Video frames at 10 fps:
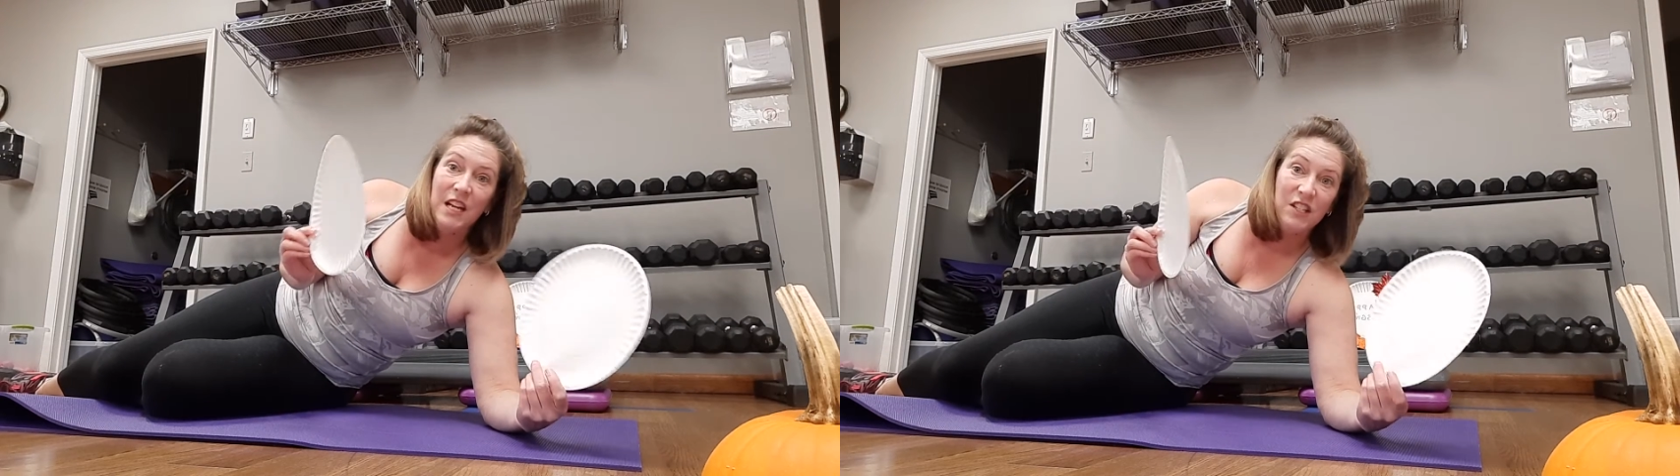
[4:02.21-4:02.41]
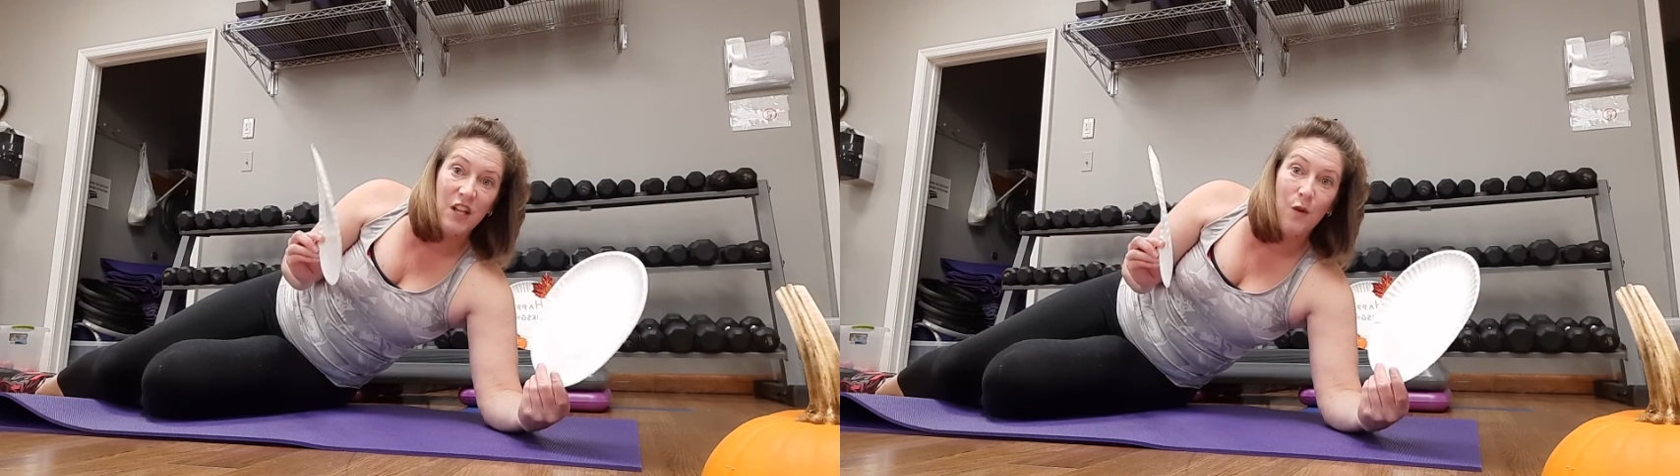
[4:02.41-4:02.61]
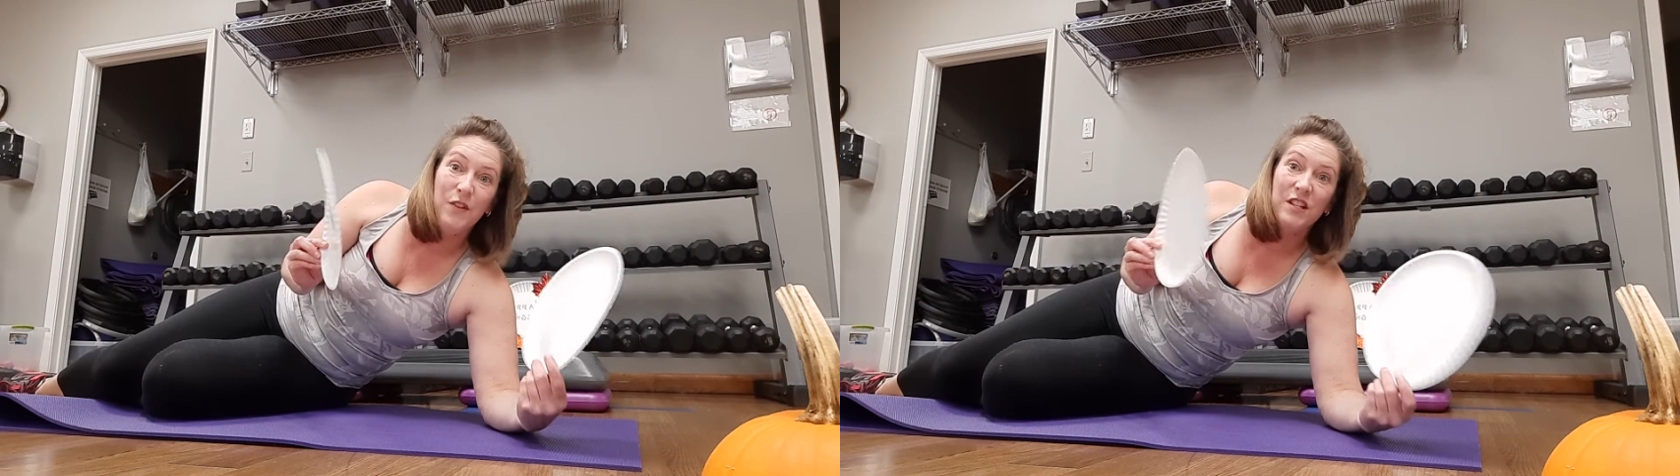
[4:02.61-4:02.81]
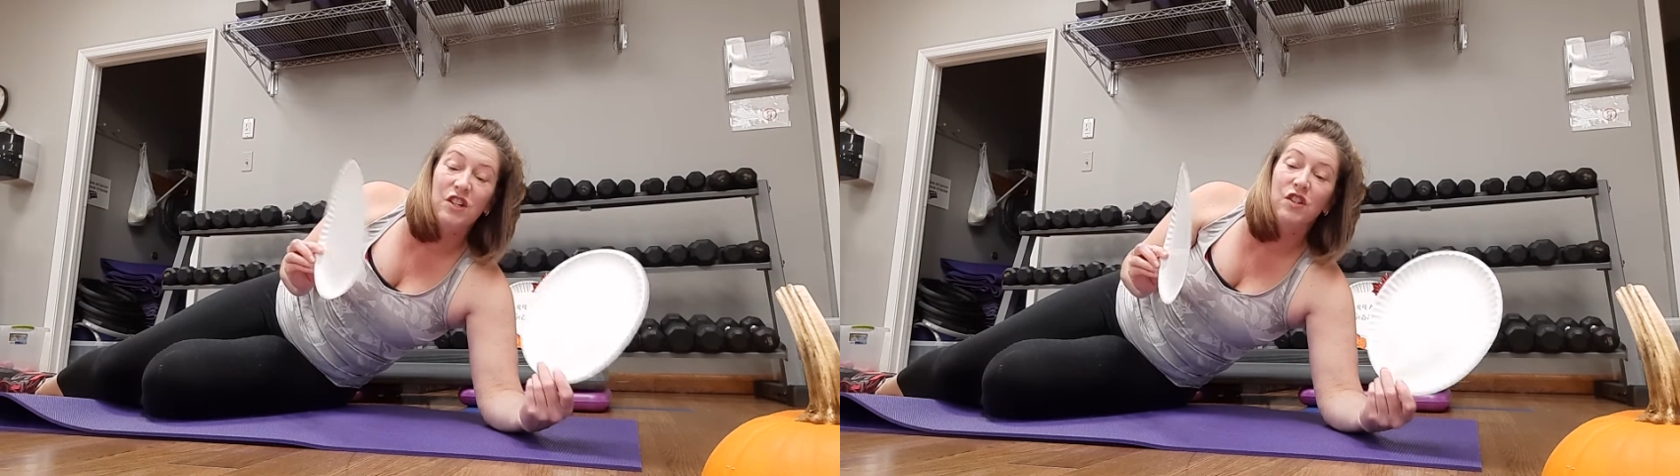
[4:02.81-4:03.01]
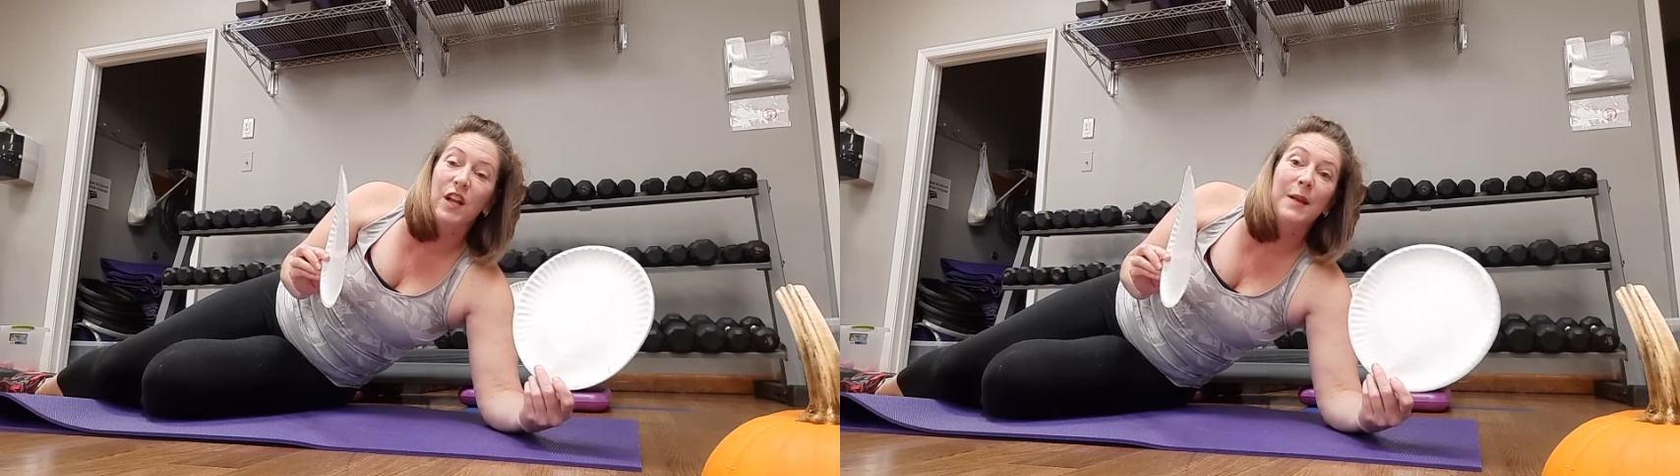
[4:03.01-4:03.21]
So
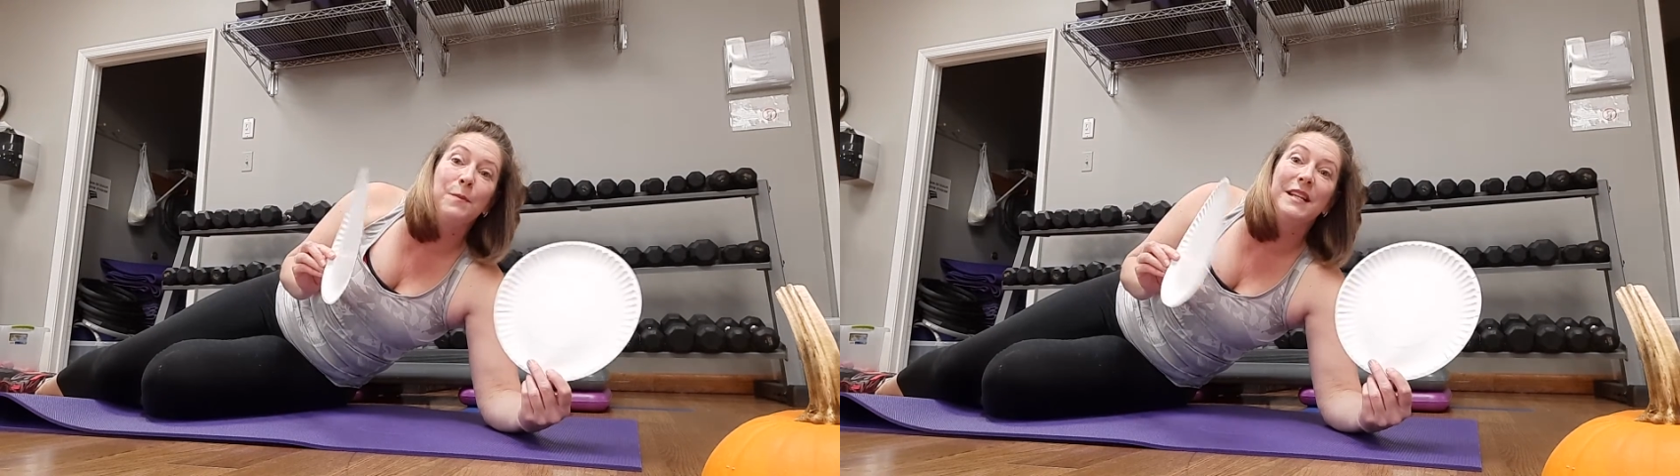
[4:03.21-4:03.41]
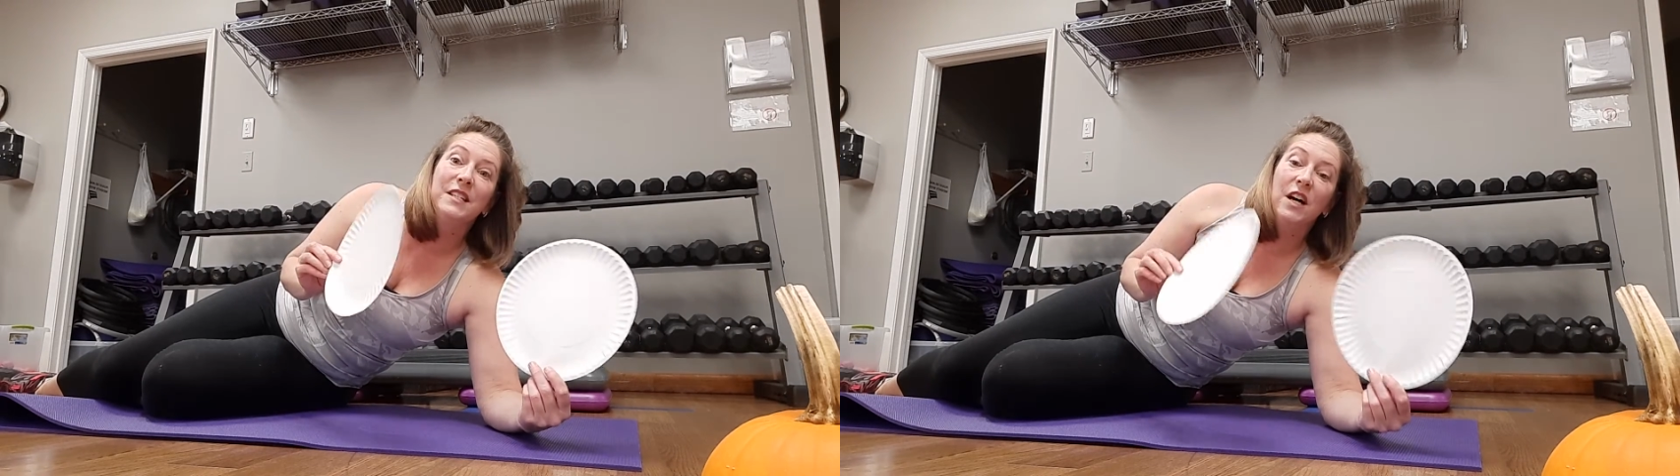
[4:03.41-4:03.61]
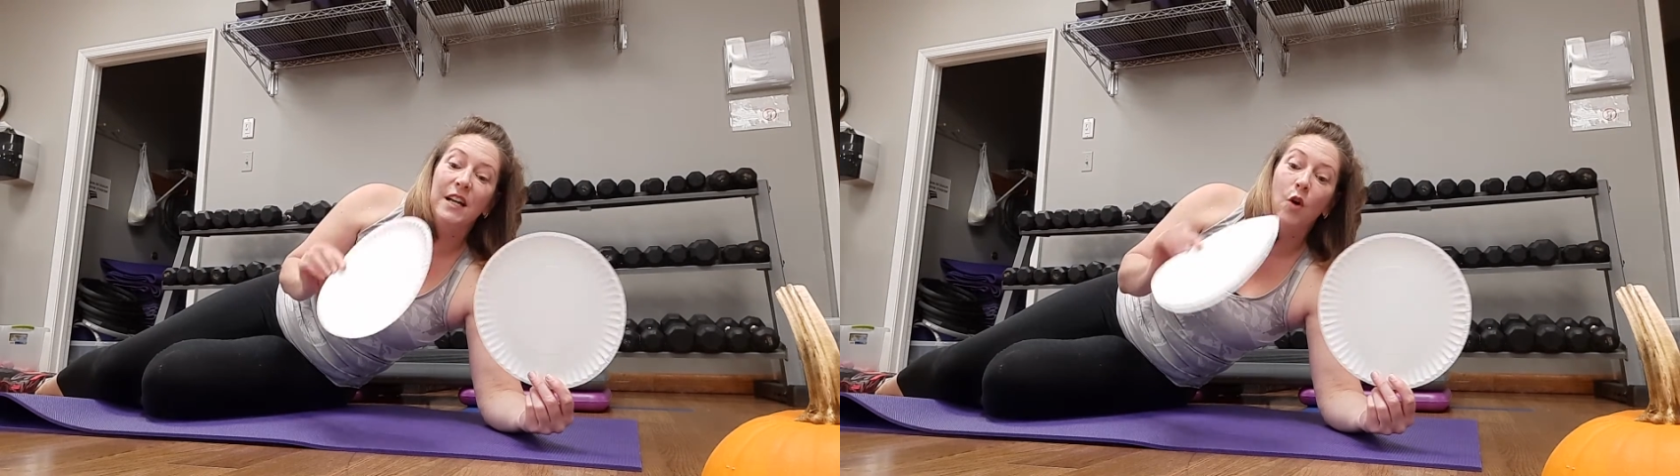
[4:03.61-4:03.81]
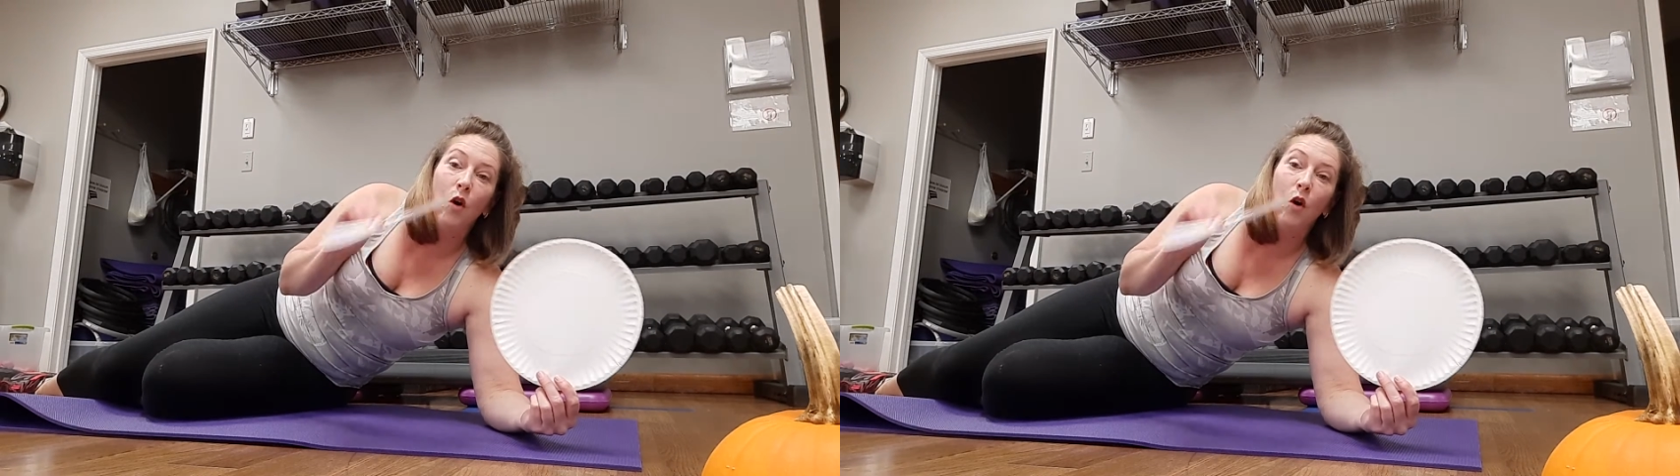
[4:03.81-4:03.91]
this can be done